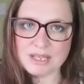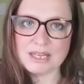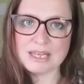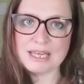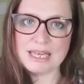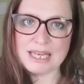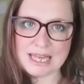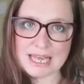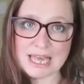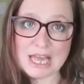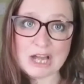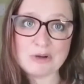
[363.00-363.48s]

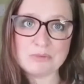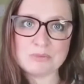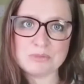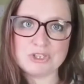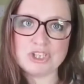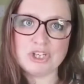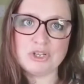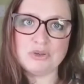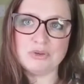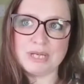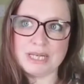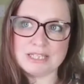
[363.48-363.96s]
It
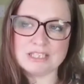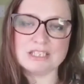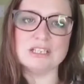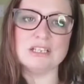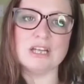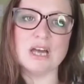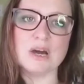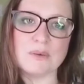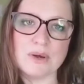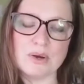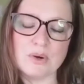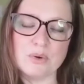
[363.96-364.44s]
helps you get to
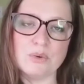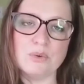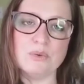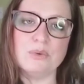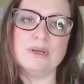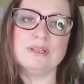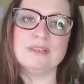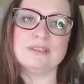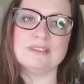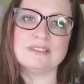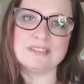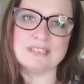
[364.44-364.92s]
know it all
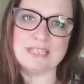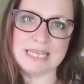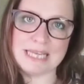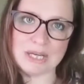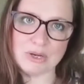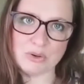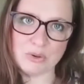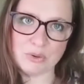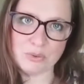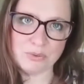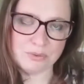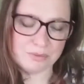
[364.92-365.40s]
and see
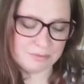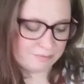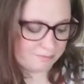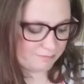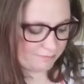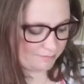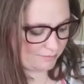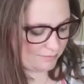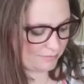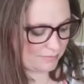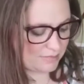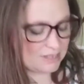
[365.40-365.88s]
it all.
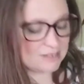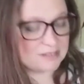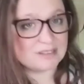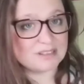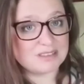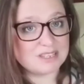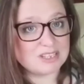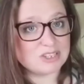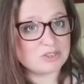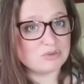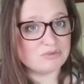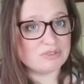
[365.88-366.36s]
So
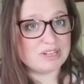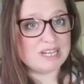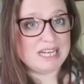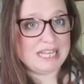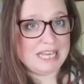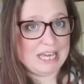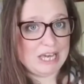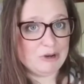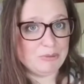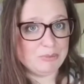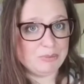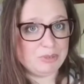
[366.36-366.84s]
this will really
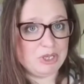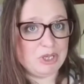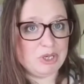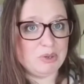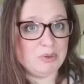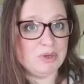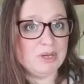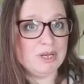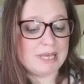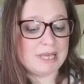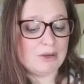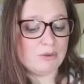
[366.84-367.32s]
help
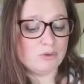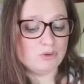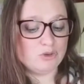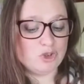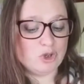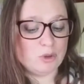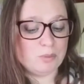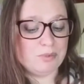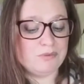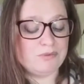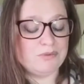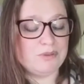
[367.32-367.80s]
you get on
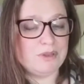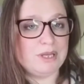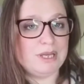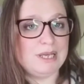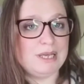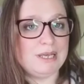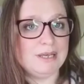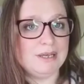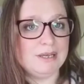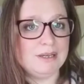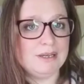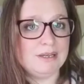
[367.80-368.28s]
top of
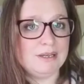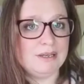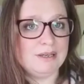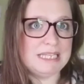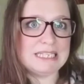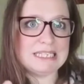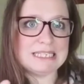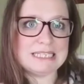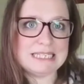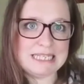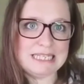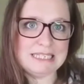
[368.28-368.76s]
the
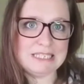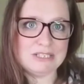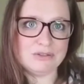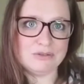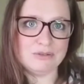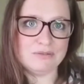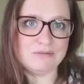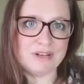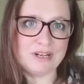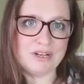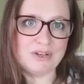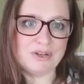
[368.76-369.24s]
diseases
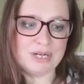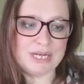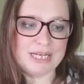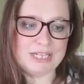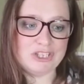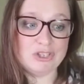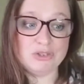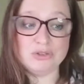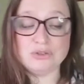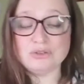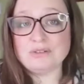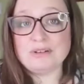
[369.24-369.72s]
or fungal
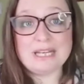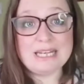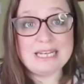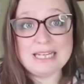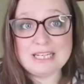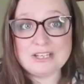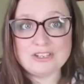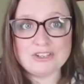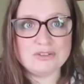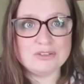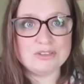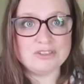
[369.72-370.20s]
issues, or
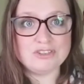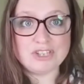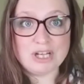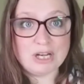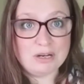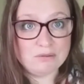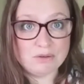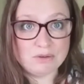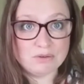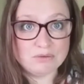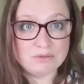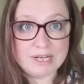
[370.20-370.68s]
any issues in
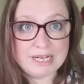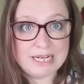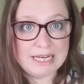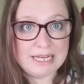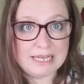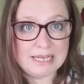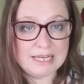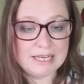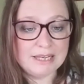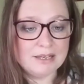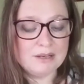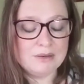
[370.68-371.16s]
general,
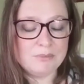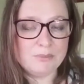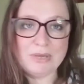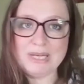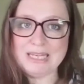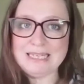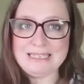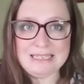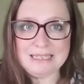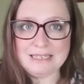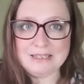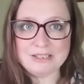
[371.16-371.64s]
really.
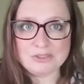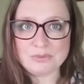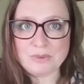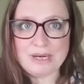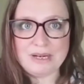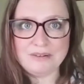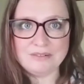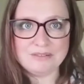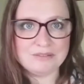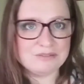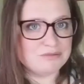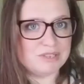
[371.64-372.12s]
Weeding as
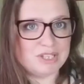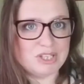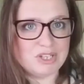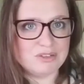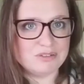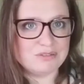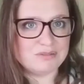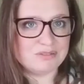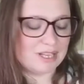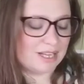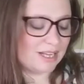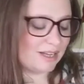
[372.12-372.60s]
well, it's really
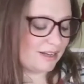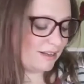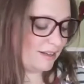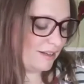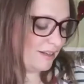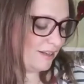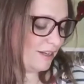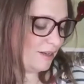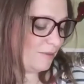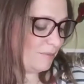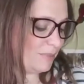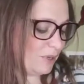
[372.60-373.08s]
good for that.
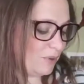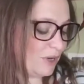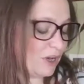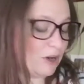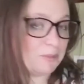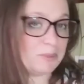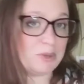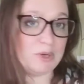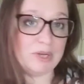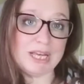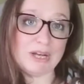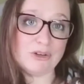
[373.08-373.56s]
But it'll
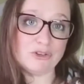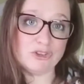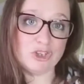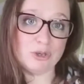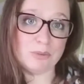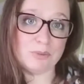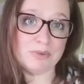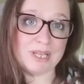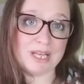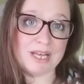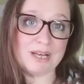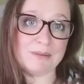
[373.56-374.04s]
help you get on
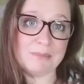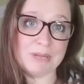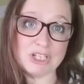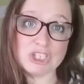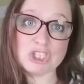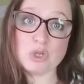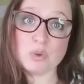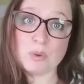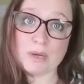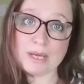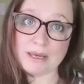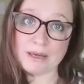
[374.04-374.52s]
top of that
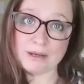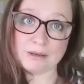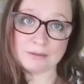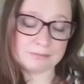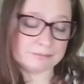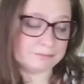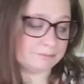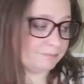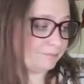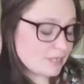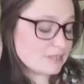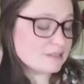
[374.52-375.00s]
much quicker.
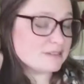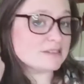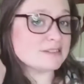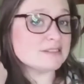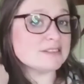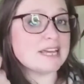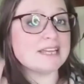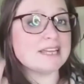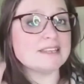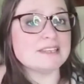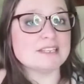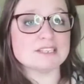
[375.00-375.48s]
As
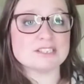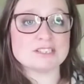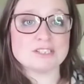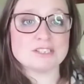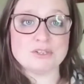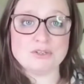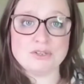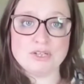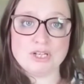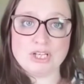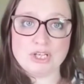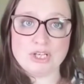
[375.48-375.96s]
I say, the
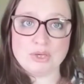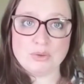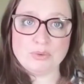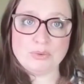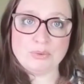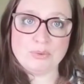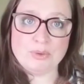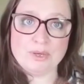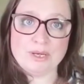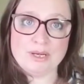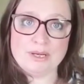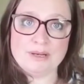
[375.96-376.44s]
sooner
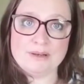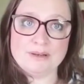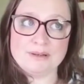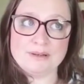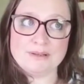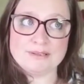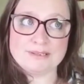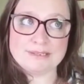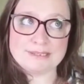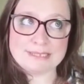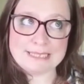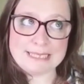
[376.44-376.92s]
you
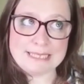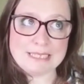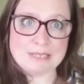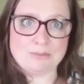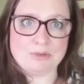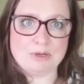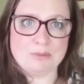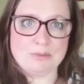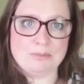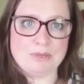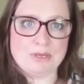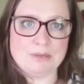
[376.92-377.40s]
see the
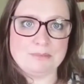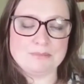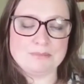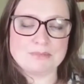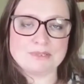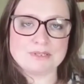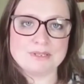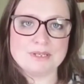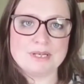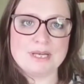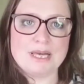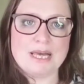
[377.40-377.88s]

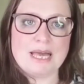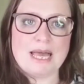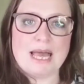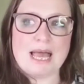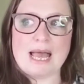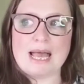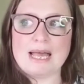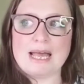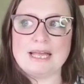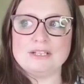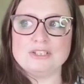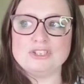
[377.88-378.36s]
problems
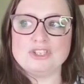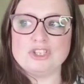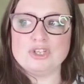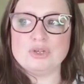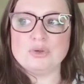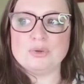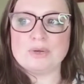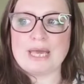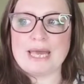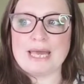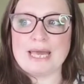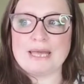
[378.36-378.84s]
and
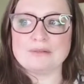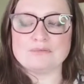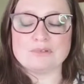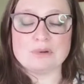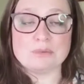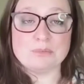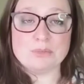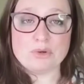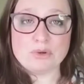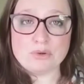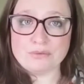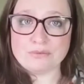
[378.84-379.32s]
you can
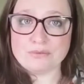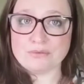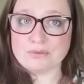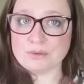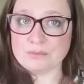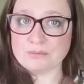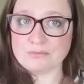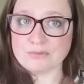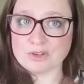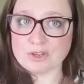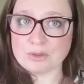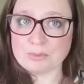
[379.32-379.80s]
remove
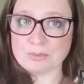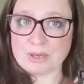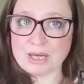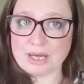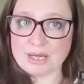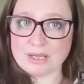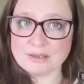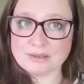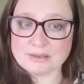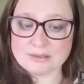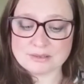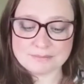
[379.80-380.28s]
them from the
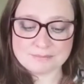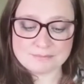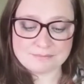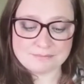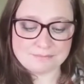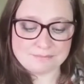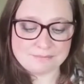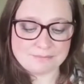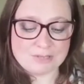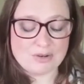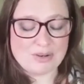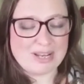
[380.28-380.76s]
plants,
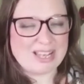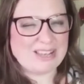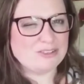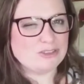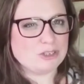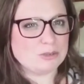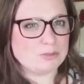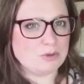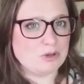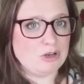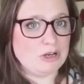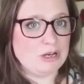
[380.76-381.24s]
I'll get
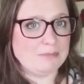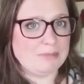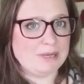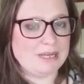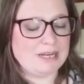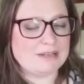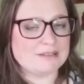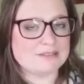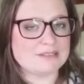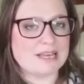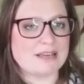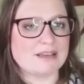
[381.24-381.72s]
into the pruning
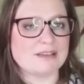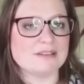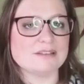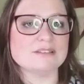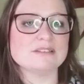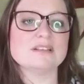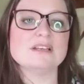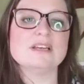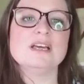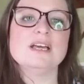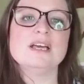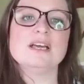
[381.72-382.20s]
bit in a
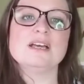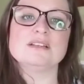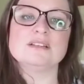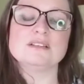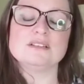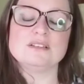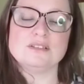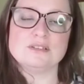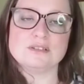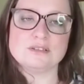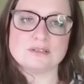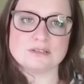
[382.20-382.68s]
second.
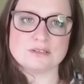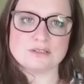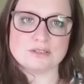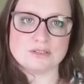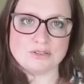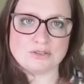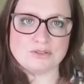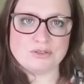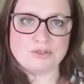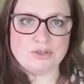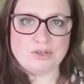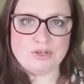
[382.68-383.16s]
So
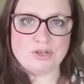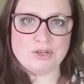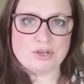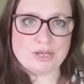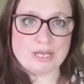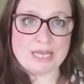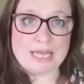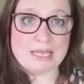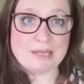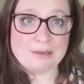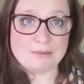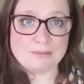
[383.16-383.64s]
the sooner you
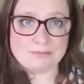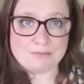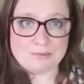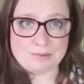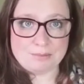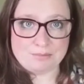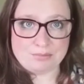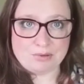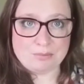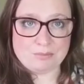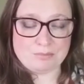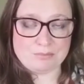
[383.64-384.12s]
can get the
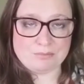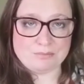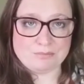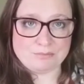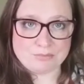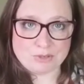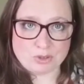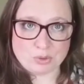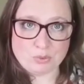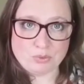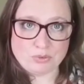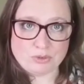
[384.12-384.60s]
problem
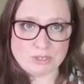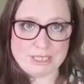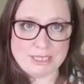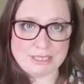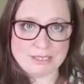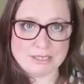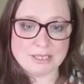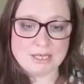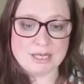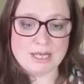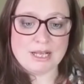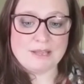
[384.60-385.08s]

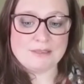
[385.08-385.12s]
sorted,